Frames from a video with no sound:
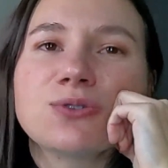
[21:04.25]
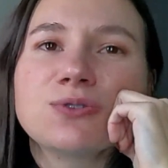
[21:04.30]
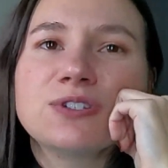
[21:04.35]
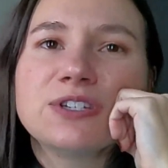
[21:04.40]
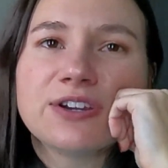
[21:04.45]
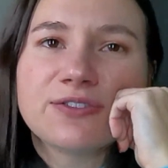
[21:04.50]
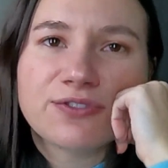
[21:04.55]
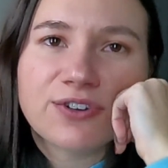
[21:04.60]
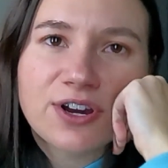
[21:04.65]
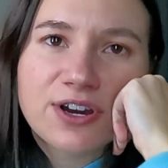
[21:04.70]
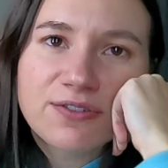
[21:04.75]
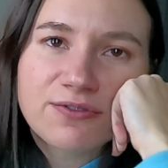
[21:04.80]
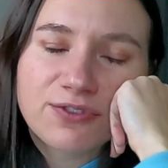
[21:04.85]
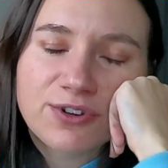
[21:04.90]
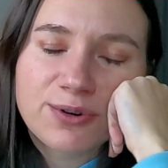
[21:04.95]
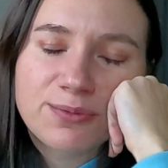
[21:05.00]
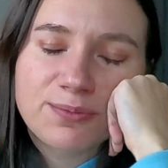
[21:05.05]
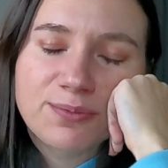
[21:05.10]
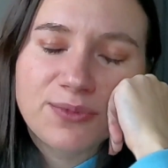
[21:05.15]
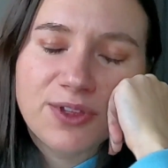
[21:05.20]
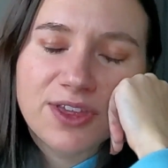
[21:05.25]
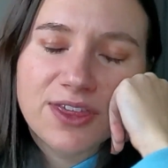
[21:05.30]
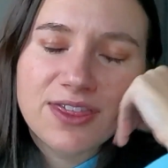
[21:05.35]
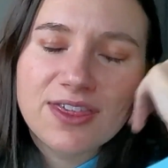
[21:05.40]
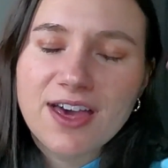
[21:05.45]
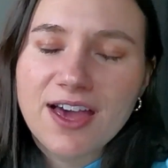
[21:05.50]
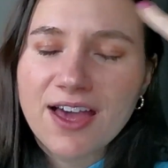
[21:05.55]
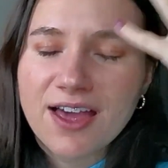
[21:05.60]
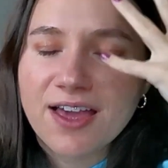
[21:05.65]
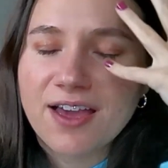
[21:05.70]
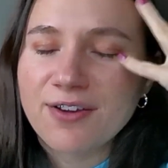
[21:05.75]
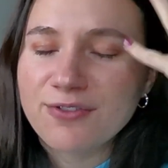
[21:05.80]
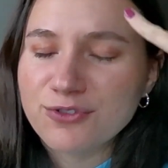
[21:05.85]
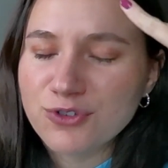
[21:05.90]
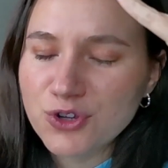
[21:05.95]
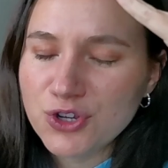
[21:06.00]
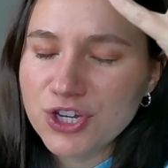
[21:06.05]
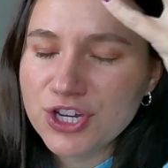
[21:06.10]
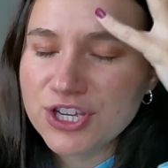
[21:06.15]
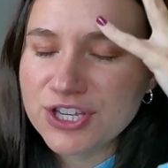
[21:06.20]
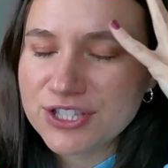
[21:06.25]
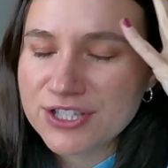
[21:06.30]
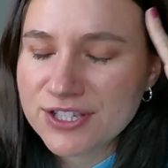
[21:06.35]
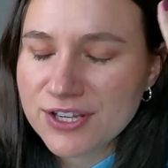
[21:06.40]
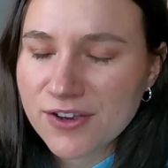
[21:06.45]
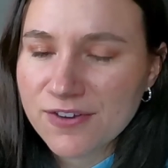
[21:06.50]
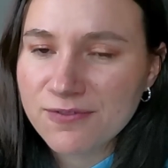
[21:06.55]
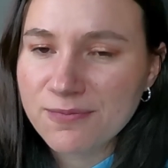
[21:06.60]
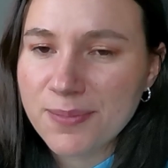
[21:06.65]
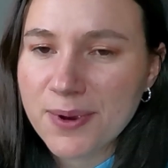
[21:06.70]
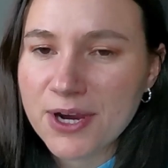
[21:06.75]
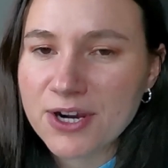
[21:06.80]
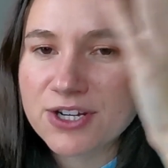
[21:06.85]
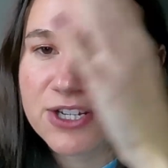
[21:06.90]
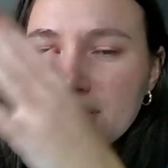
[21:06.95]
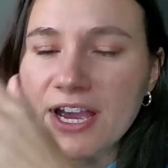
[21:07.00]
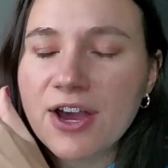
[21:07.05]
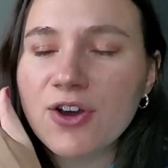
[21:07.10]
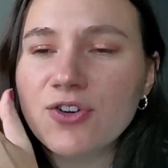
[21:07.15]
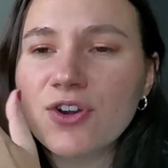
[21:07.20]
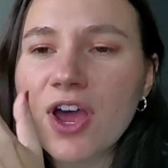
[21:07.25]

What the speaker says: different from like the heaviness of Beartown.